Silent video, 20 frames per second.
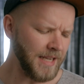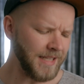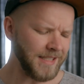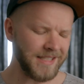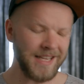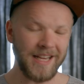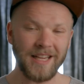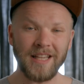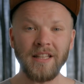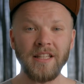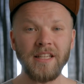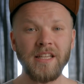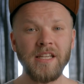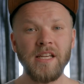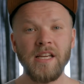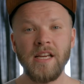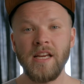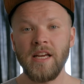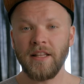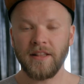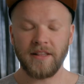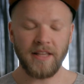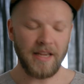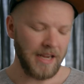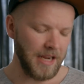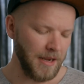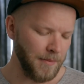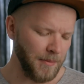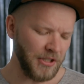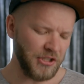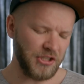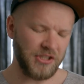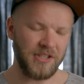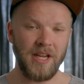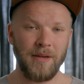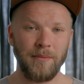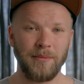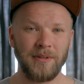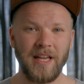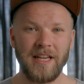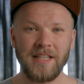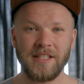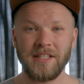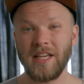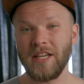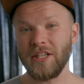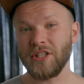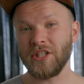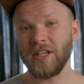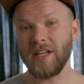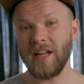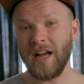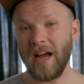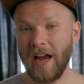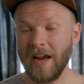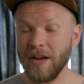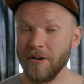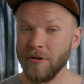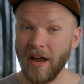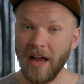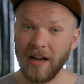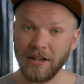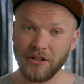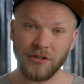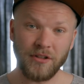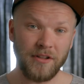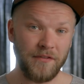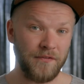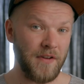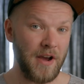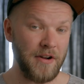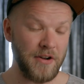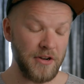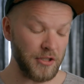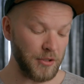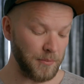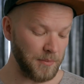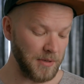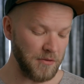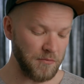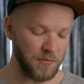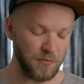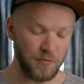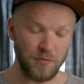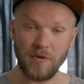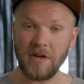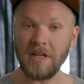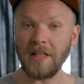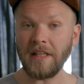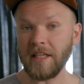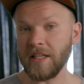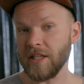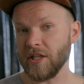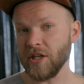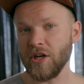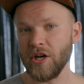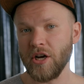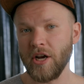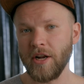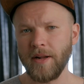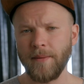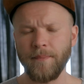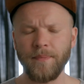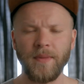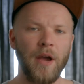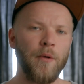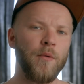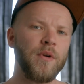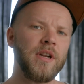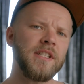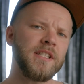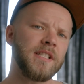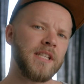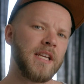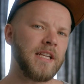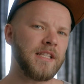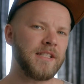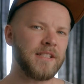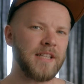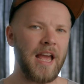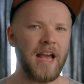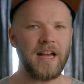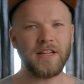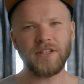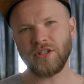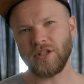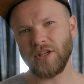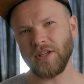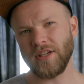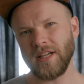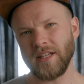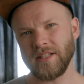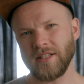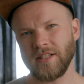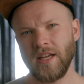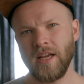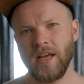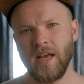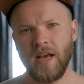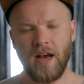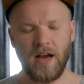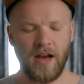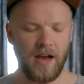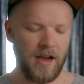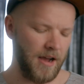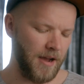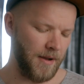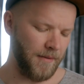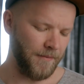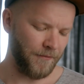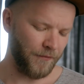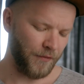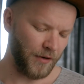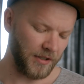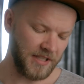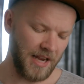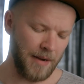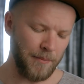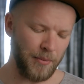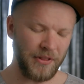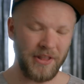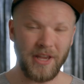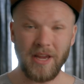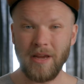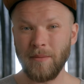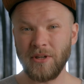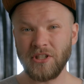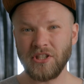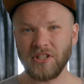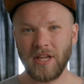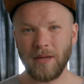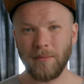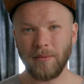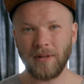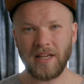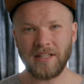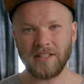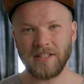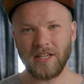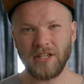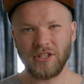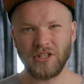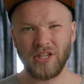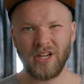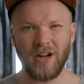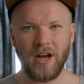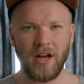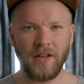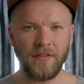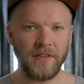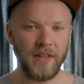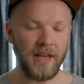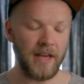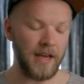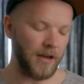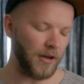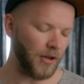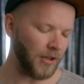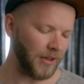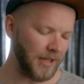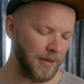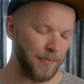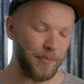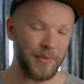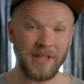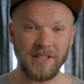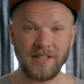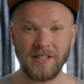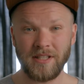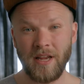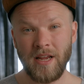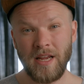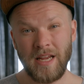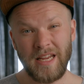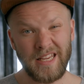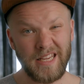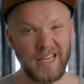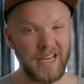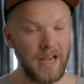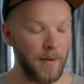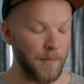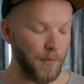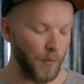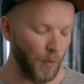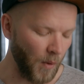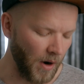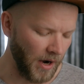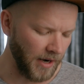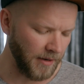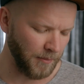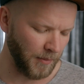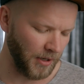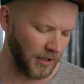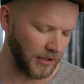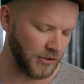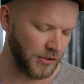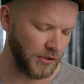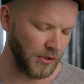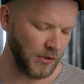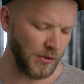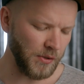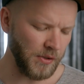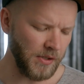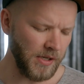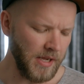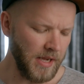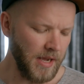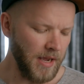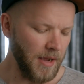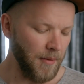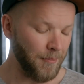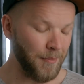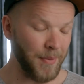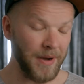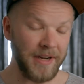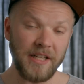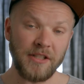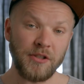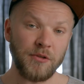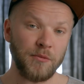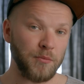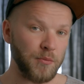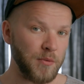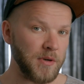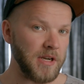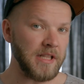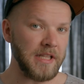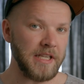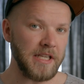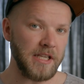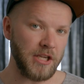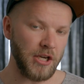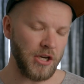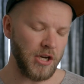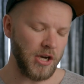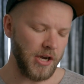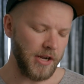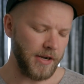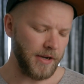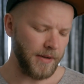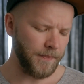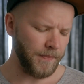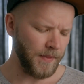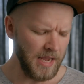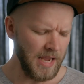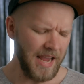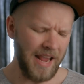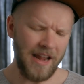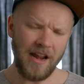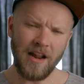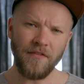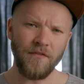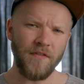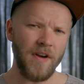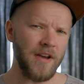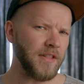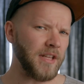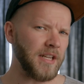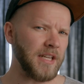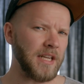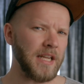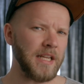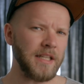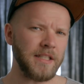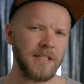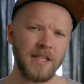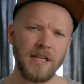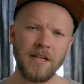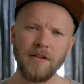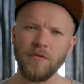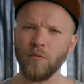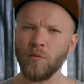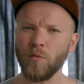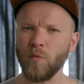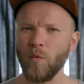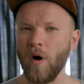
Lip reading: Secondly, the image stabilization, I actually found it to be really good. I wouldn't say it's as good as, for example, the image stabilization on the Olympus EM1 Mark II, but it's really good. And I found that it didn't